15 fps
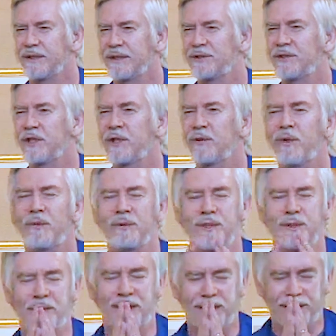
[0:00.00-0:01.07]
Let's take a moment
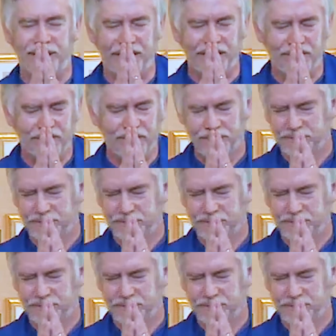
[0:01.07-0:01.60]
to meditate.